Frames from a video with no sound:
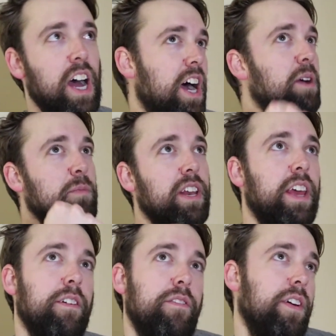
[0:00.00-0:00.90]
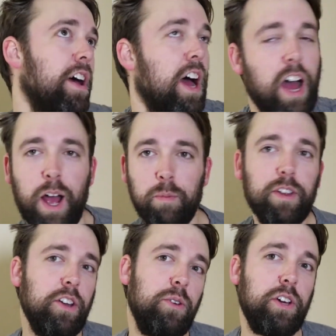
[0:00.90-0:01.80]
I'm gonna get fit, I'm
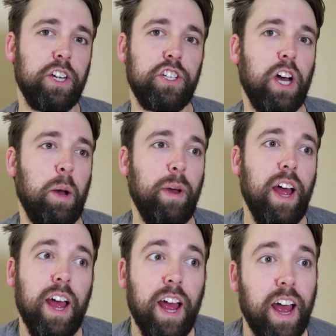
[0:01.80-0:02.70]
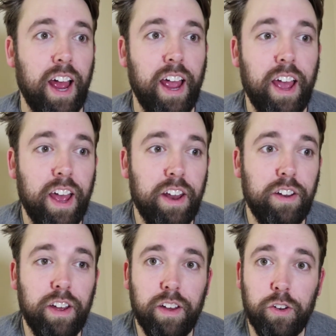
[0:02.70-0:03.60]
gonna do a good job,
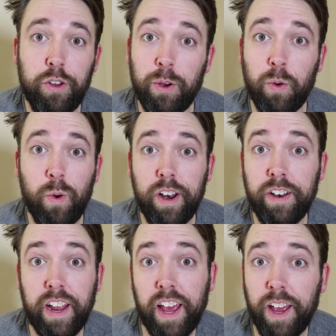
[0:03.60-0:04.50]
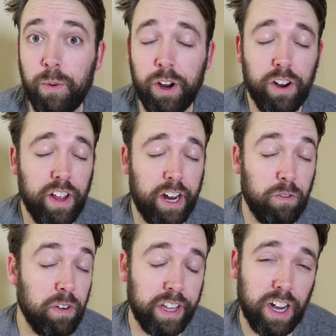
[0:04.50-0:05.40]
and do a one day where you're
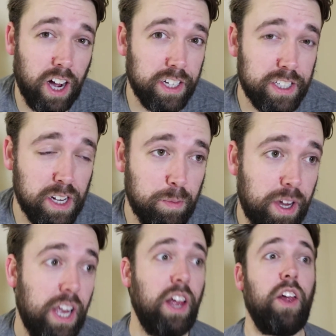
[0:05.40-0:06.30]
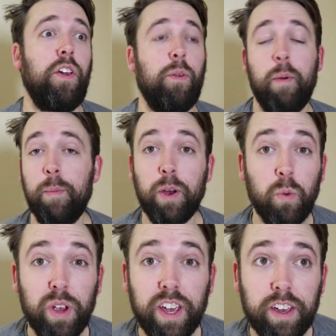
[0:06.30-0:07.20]
like really awesome, maybe a
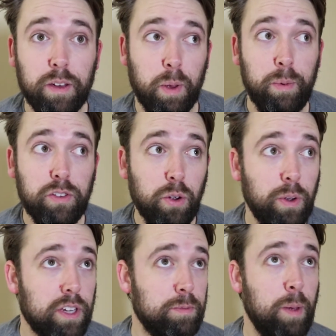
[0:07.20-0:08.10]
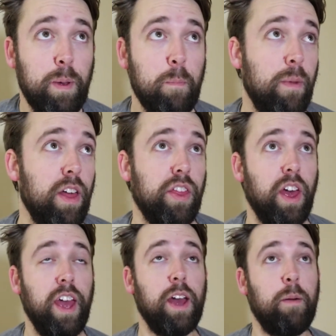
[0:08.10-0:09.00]
week, maybe two weeks, maybe a month.
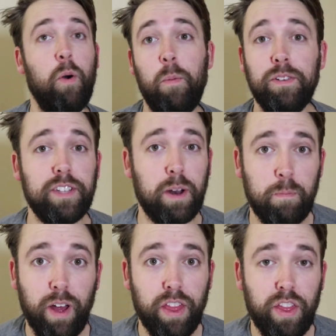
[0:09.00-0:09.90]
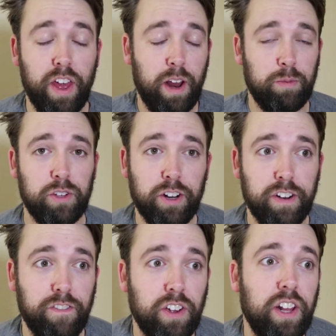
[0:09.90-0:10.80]
Hey, I'm almost at a month and I'm starting
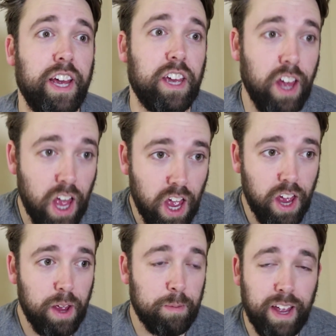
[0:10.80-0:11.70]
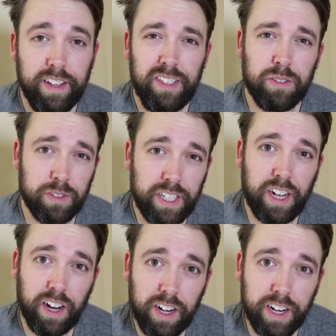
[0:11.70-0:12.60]
to feel like, man, this is really
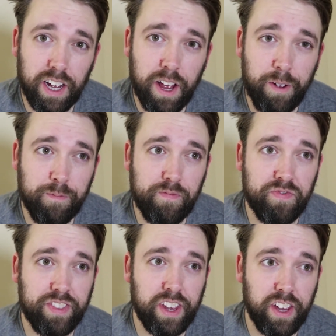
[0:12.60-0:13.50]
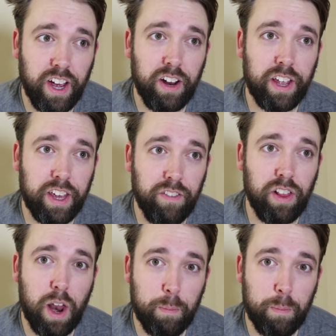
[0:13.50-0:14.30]
hard you gotta give a lot